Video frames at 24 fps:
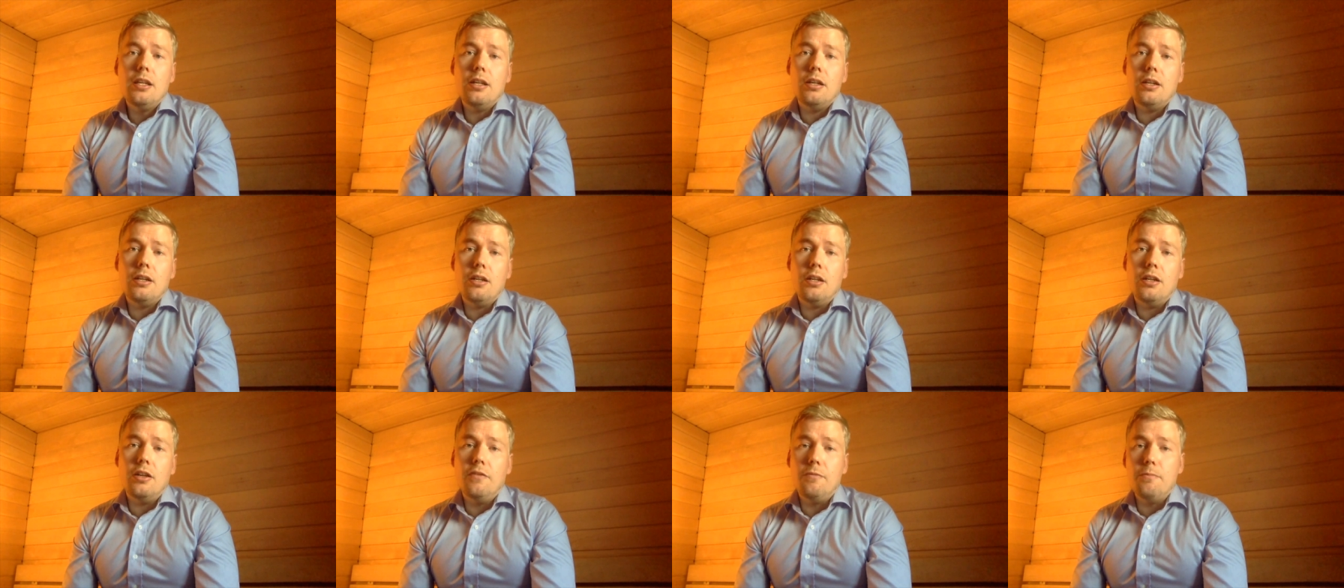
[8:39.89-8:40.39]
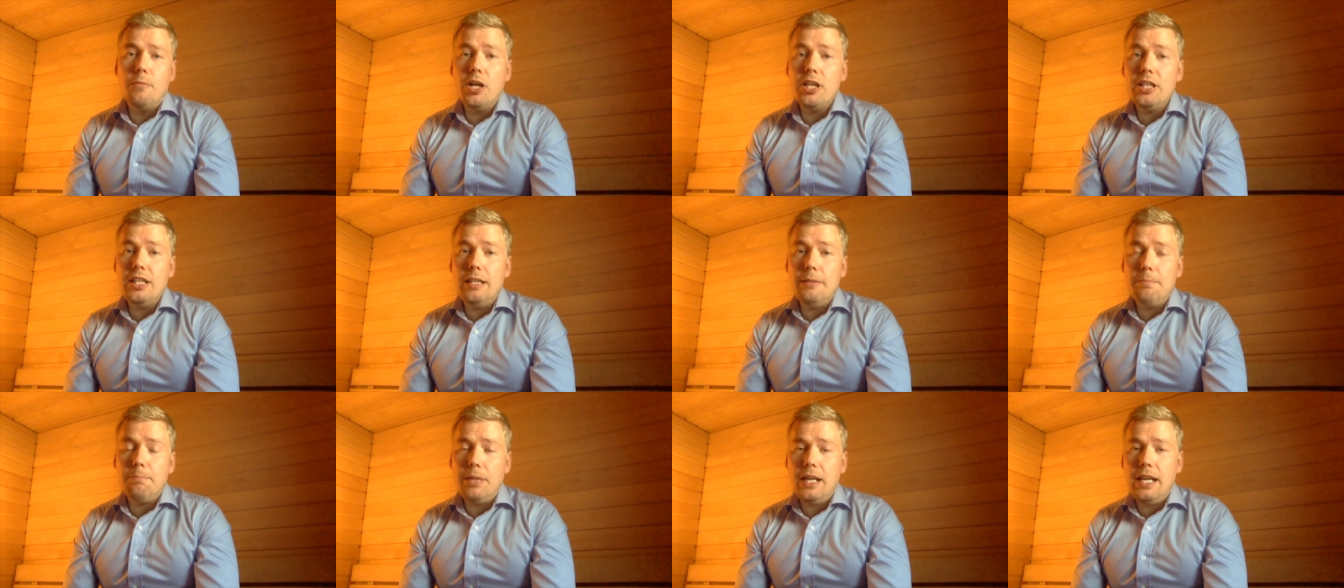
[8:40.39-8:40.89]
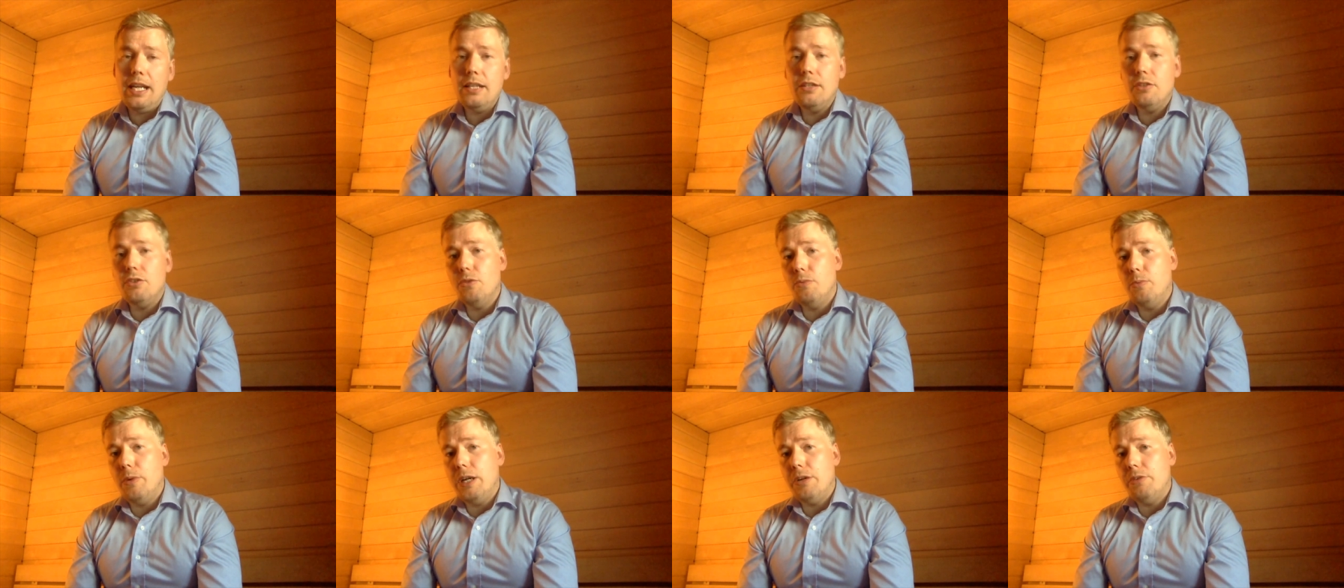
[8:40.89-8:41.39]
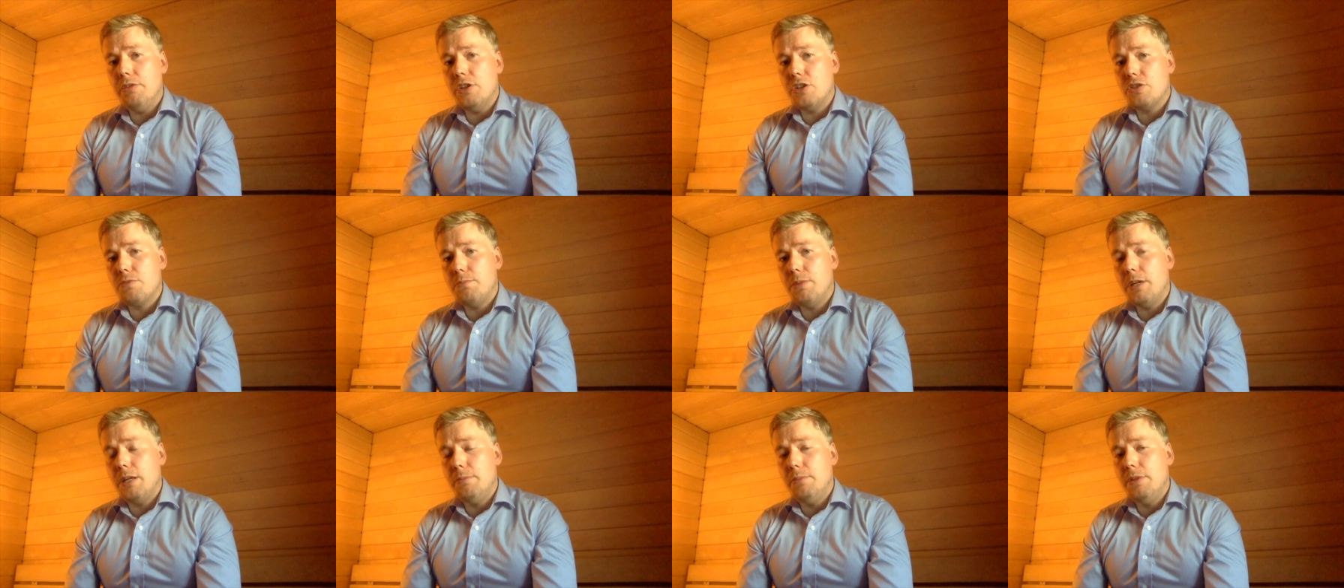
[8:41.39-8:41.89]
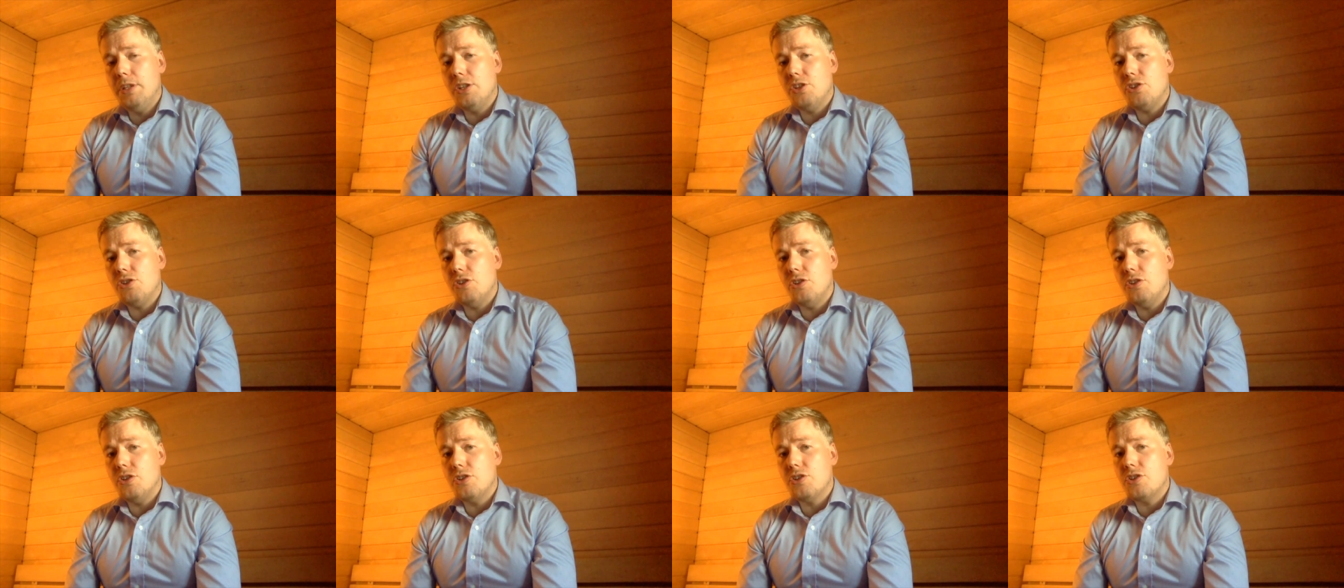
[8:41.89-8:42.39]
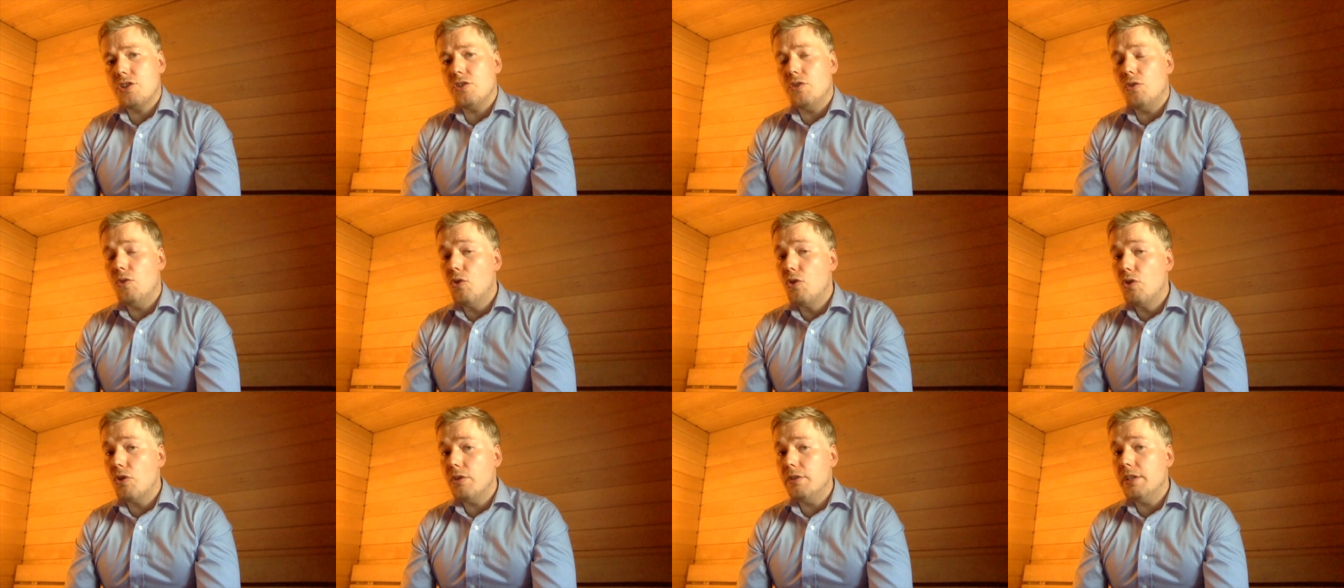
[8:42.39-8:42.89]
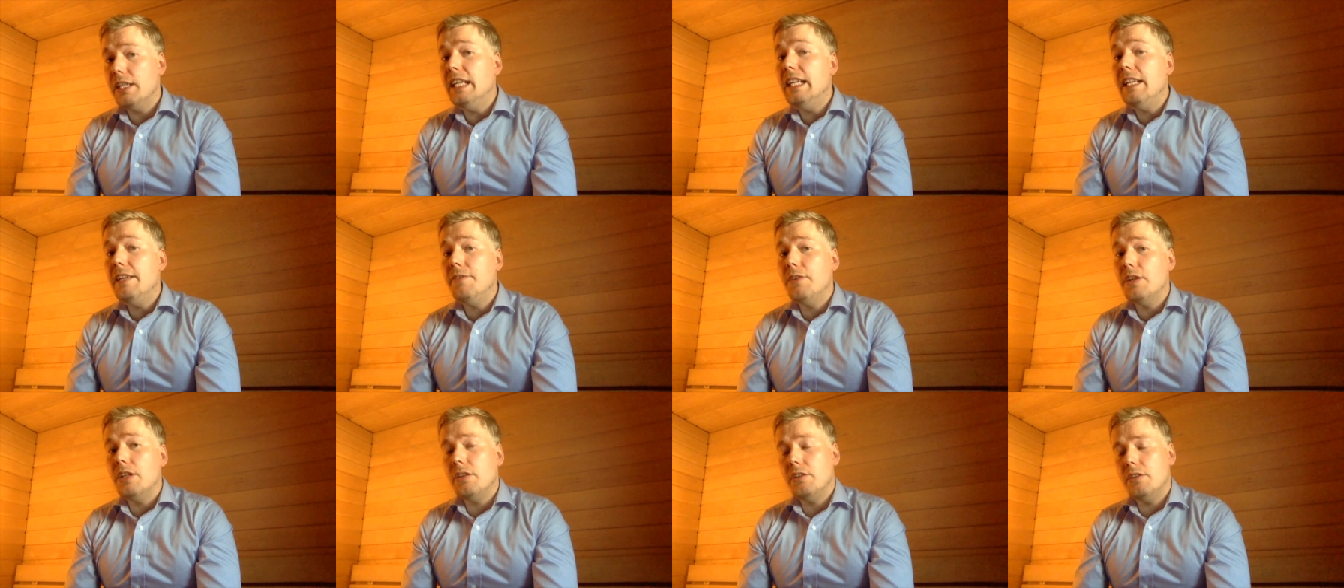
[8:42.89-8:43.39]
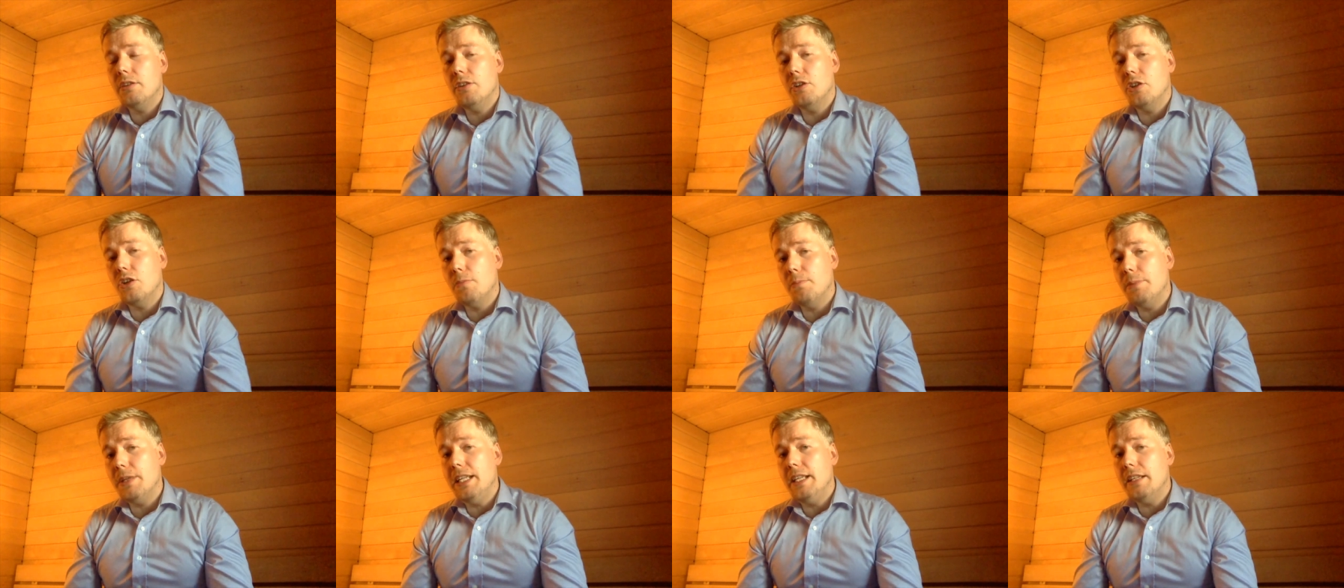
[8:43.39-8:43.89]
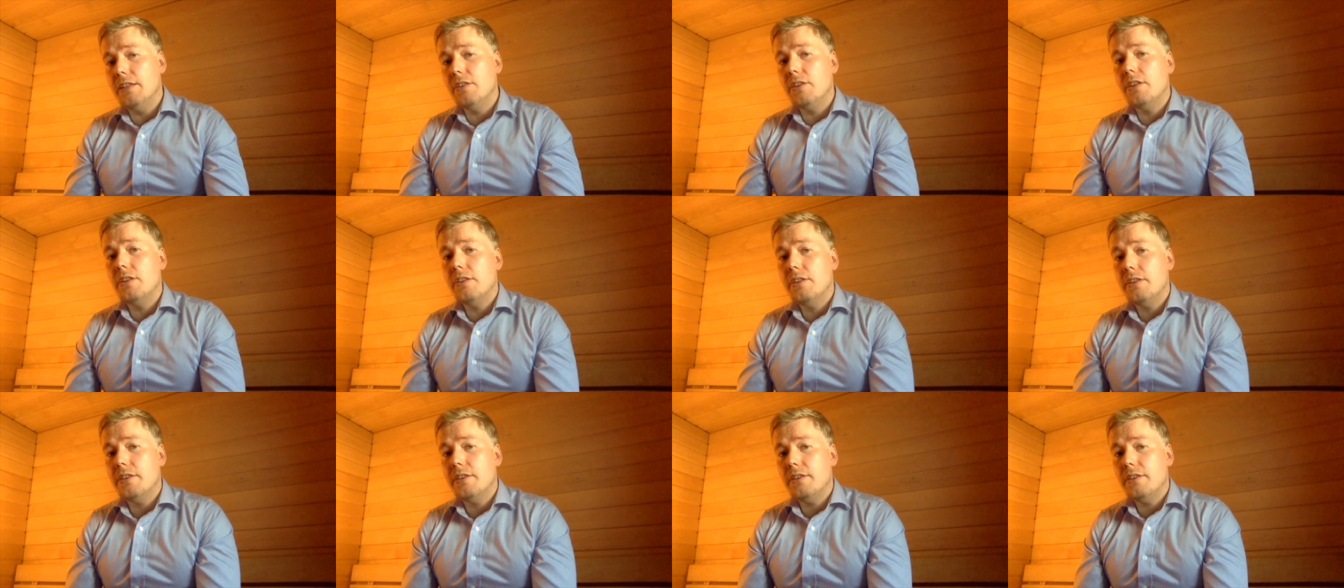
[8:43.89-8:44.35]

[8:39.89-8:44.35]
uh, of money paid to various publishers or even the complete